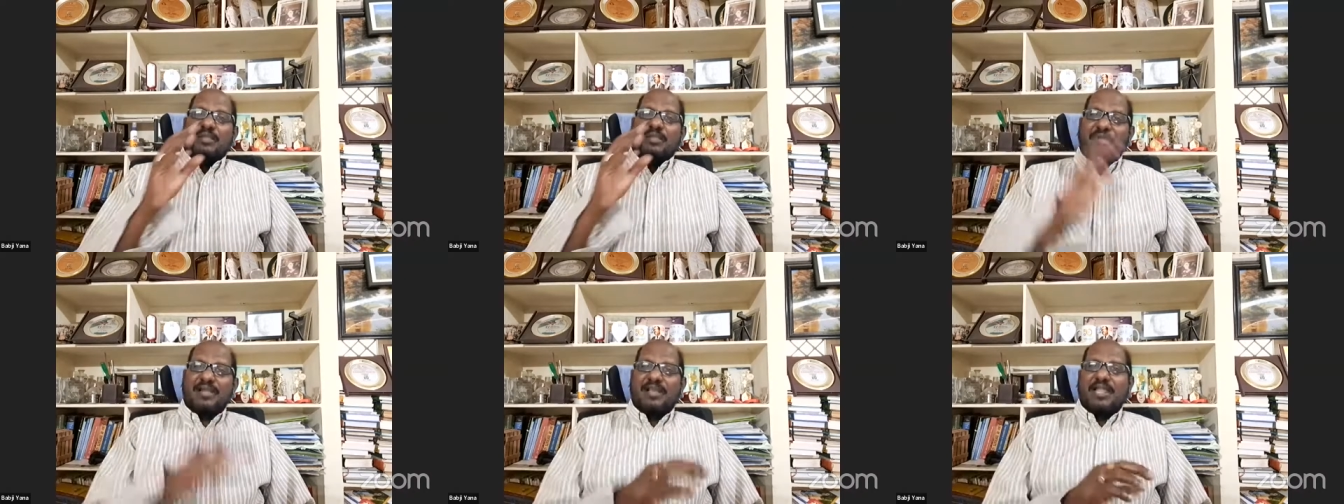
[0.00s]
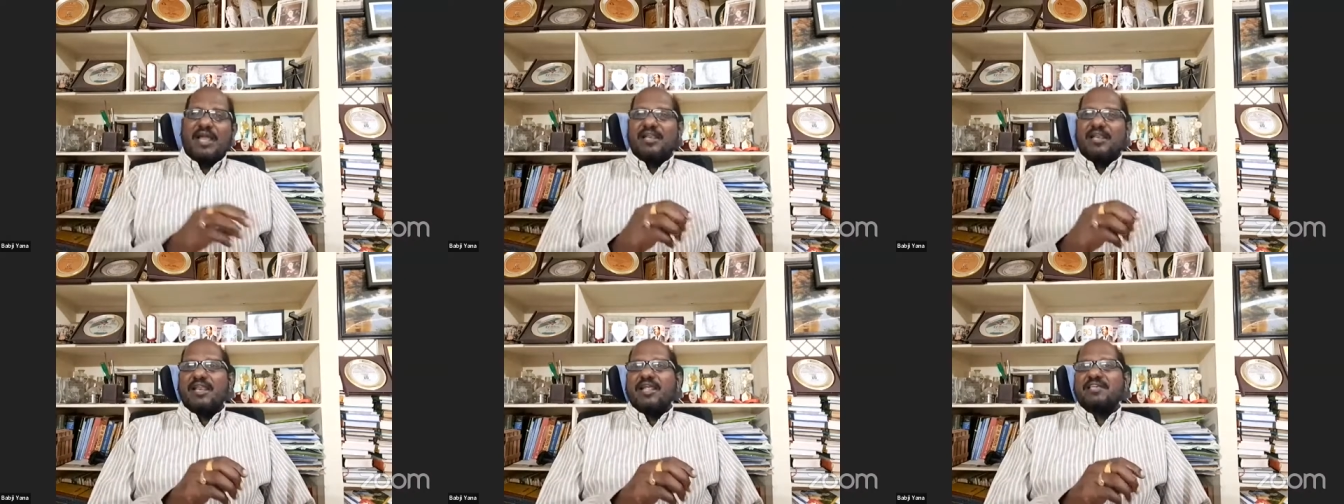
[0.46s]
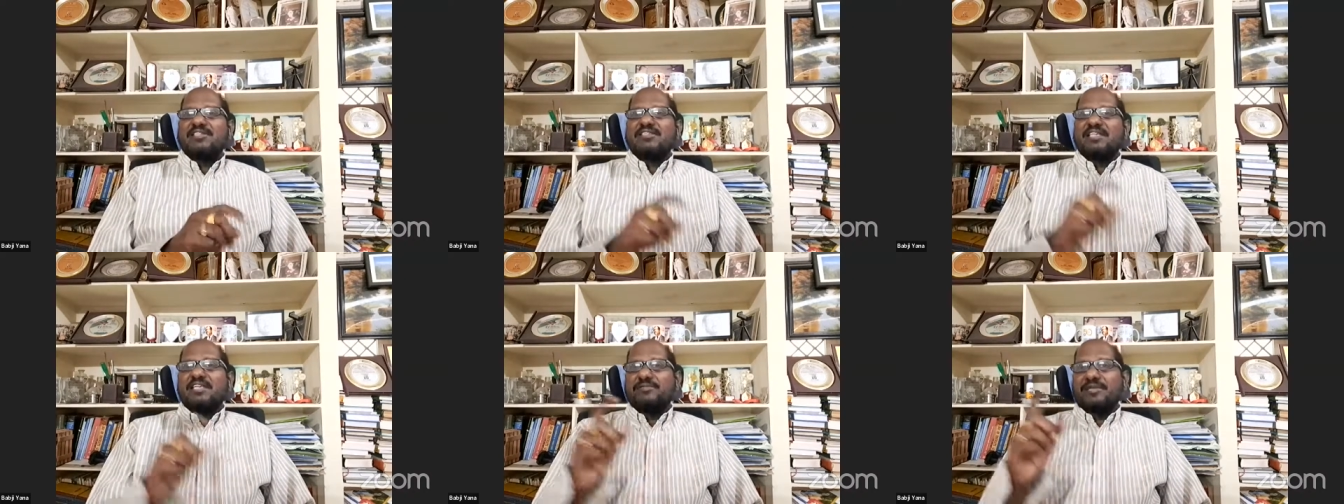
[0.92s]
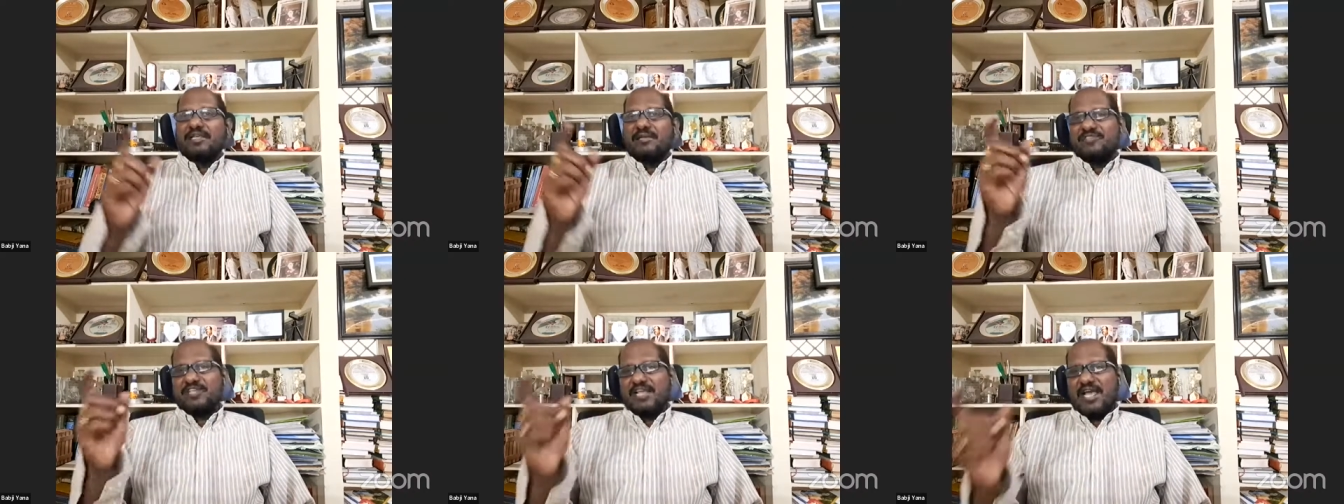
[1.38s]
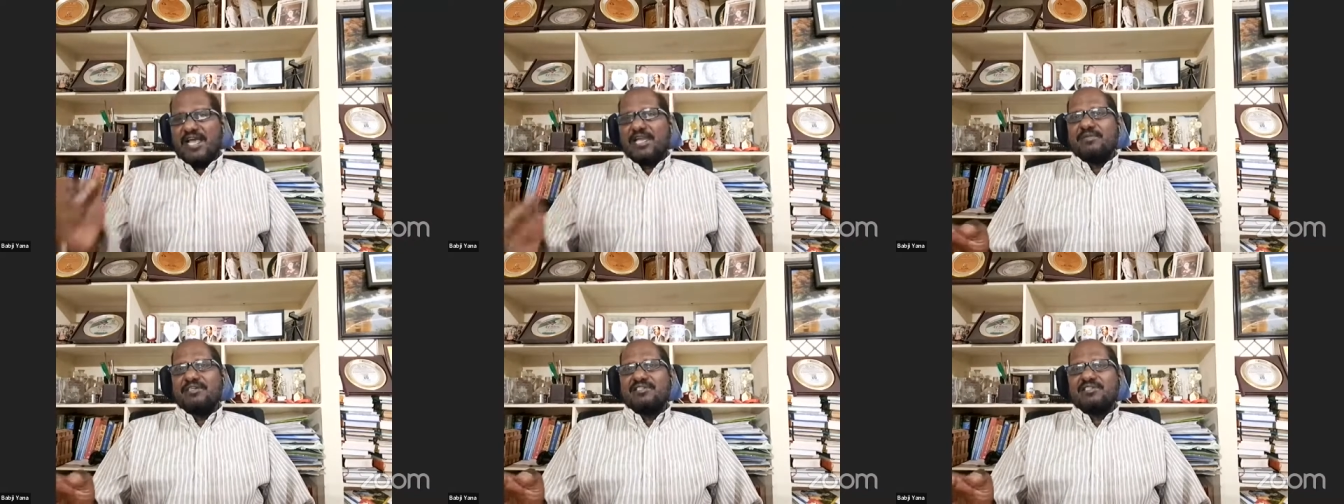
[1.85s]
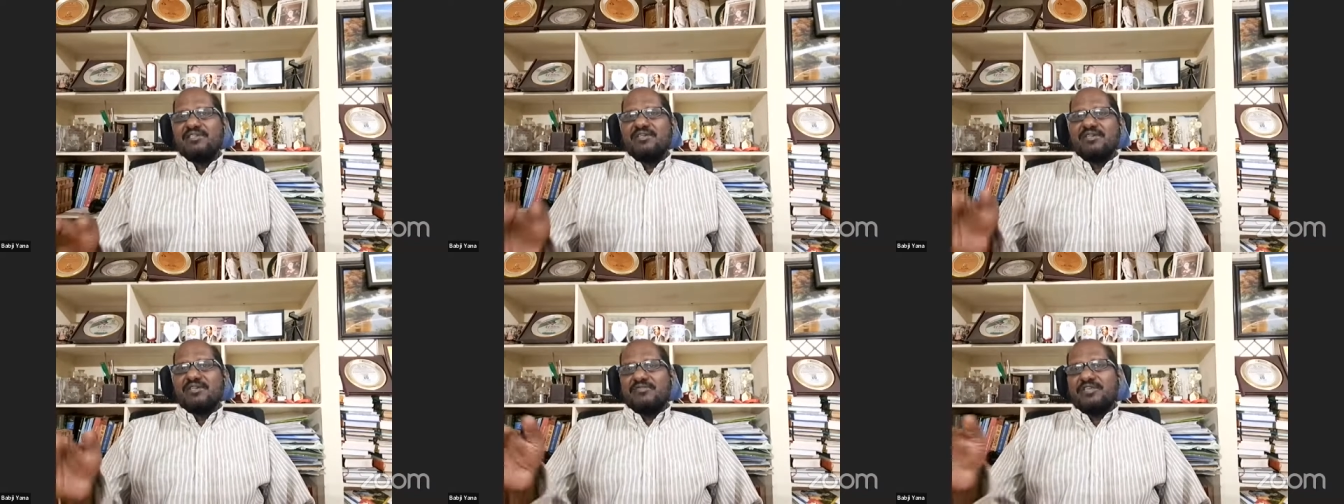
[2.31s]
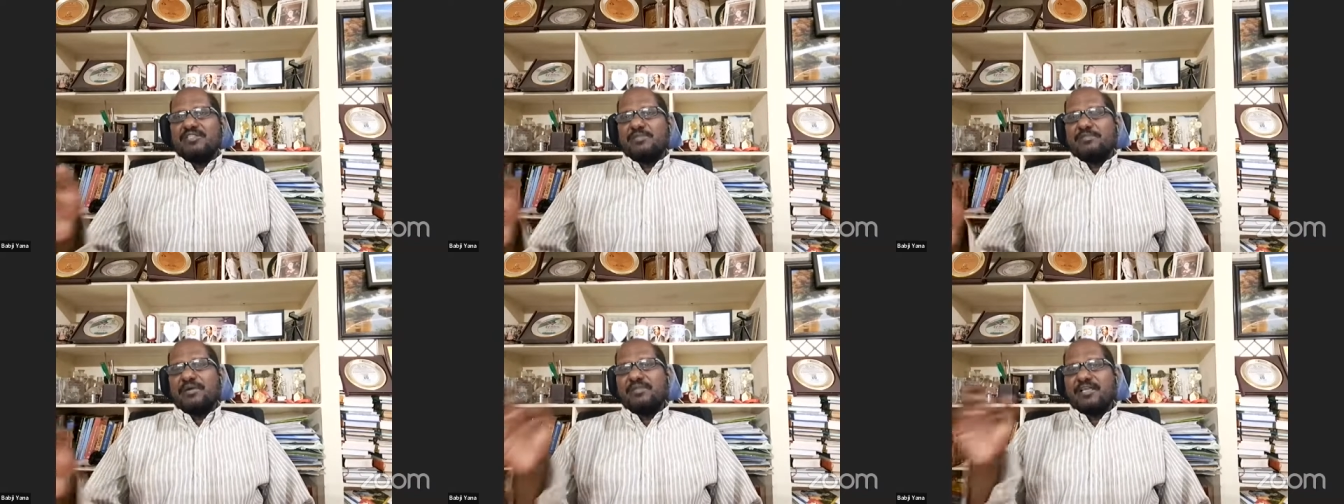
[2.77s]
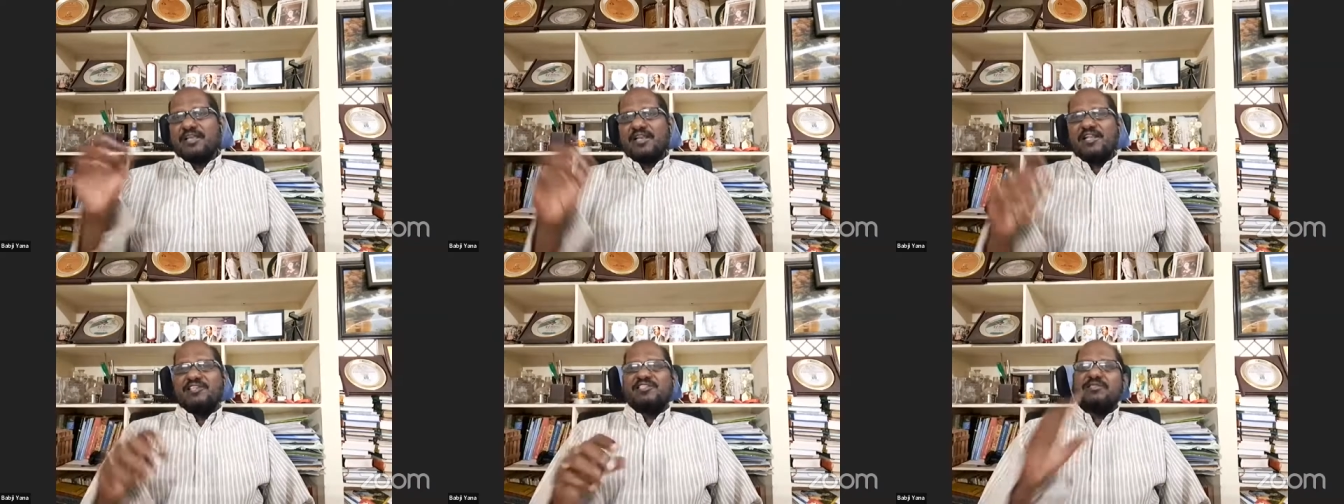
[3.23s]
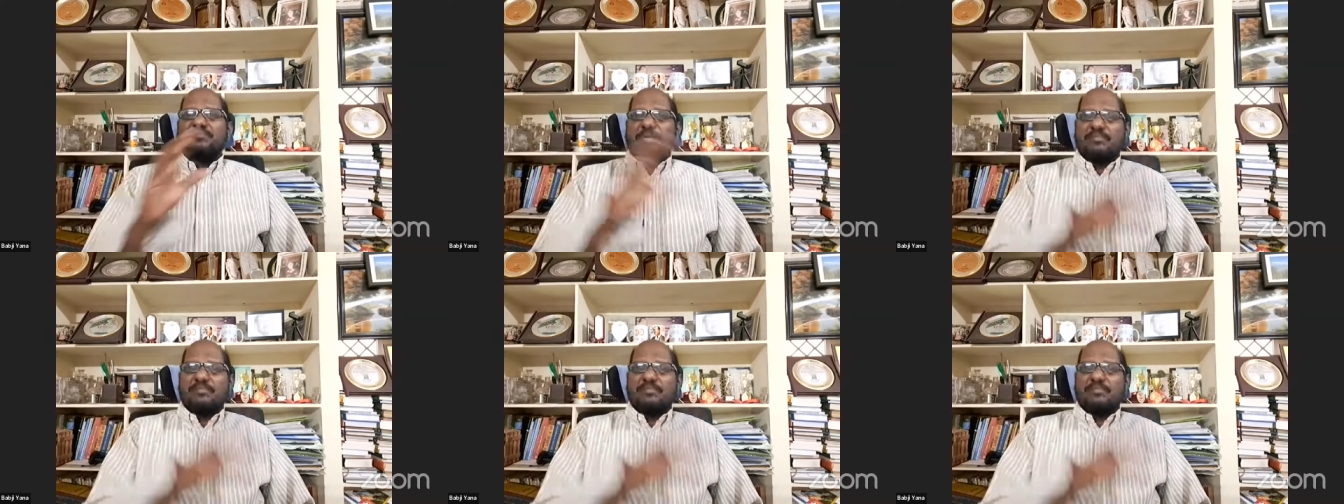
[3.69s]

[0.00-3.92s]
Media relations has become synonymous with public relations.